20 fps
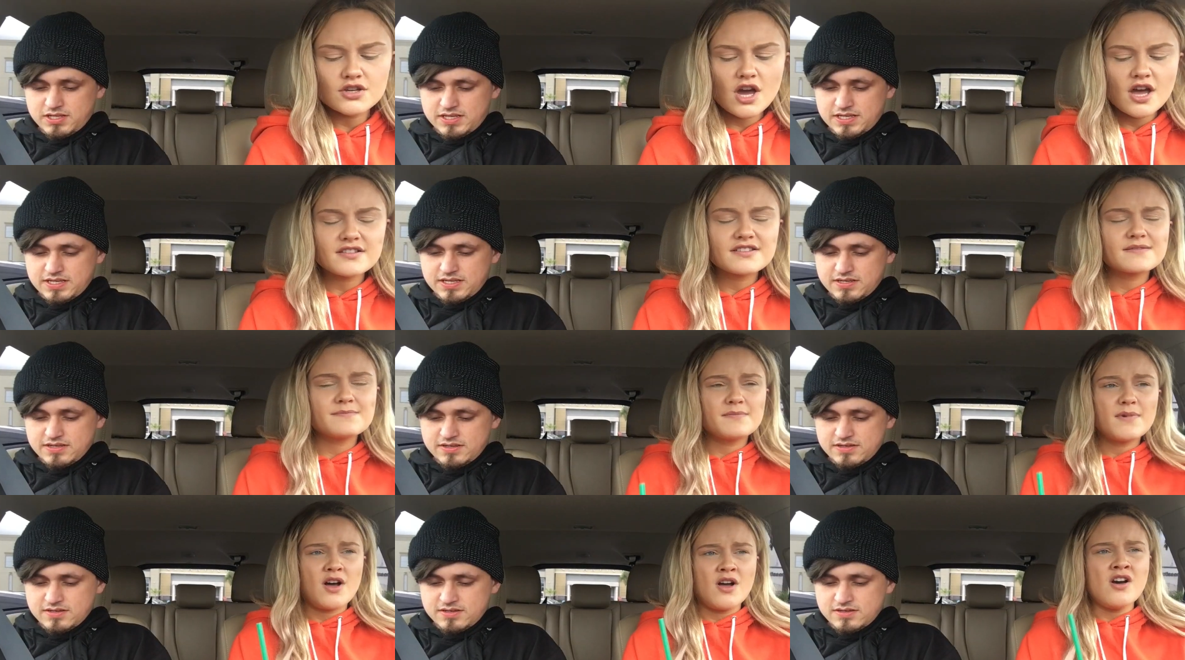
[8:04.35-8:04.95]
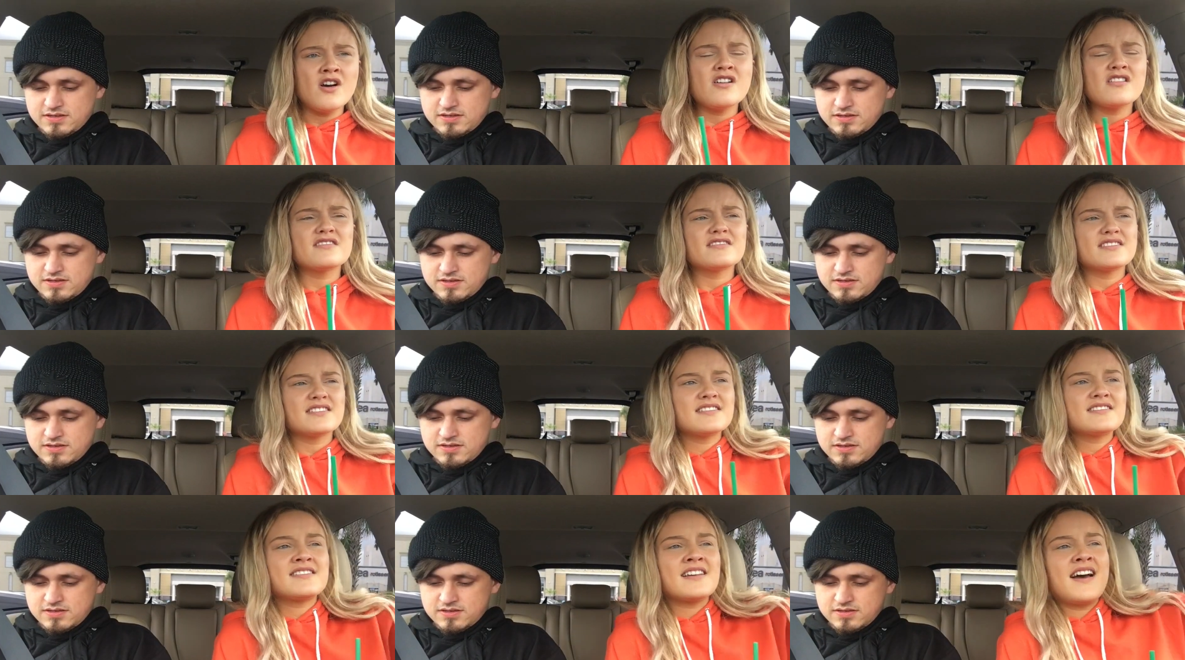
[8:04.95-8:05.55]
Speaker 1: Just know
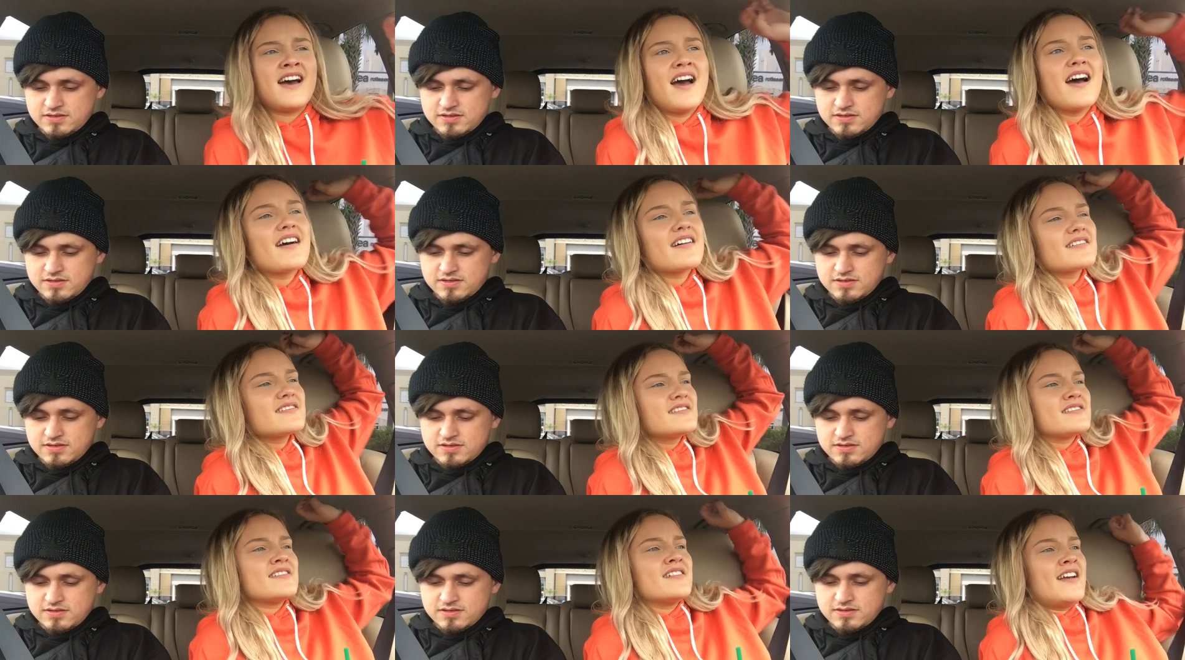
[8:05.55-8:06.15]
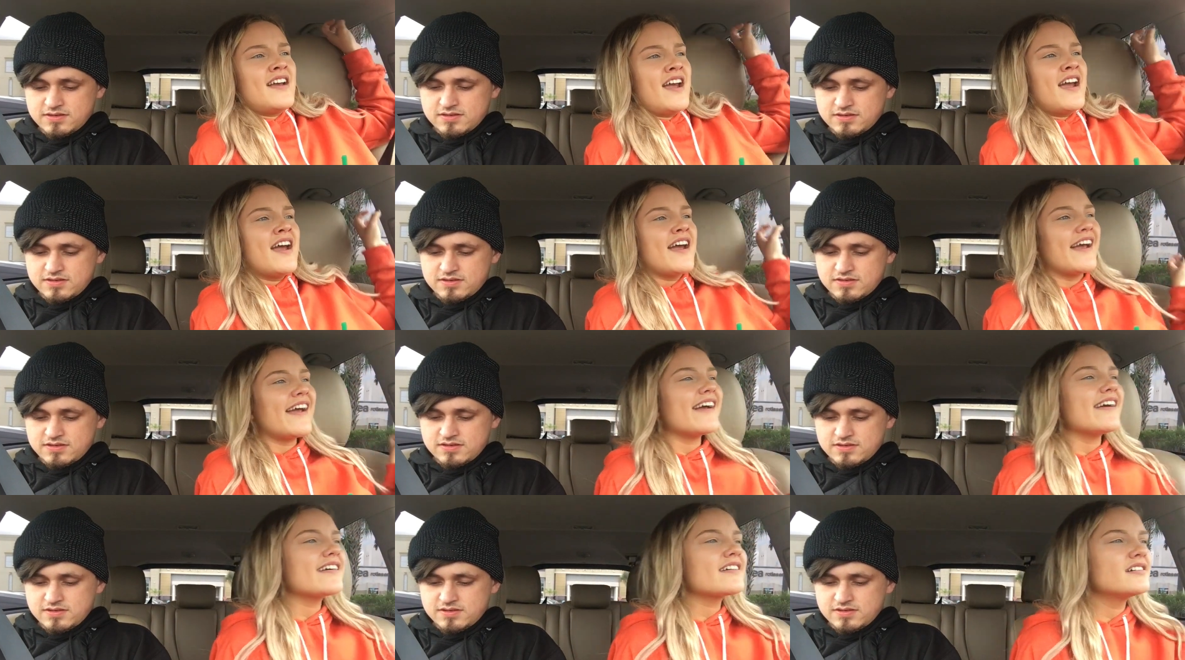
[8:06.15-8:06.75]
it's
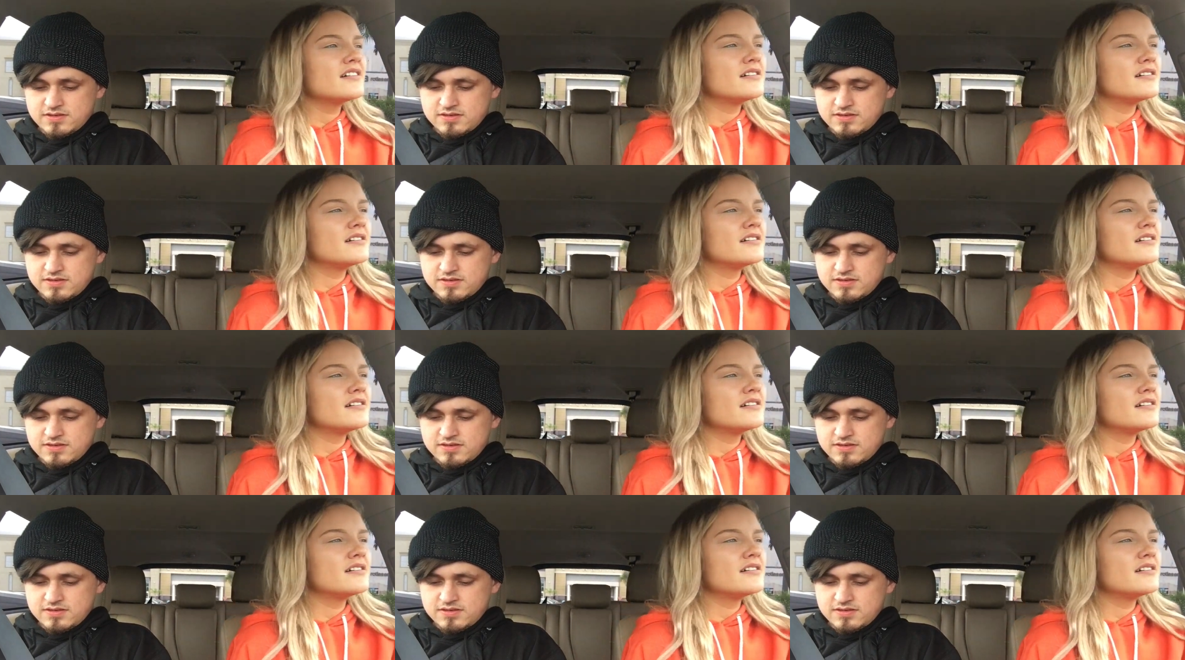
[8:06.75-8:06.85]
happening.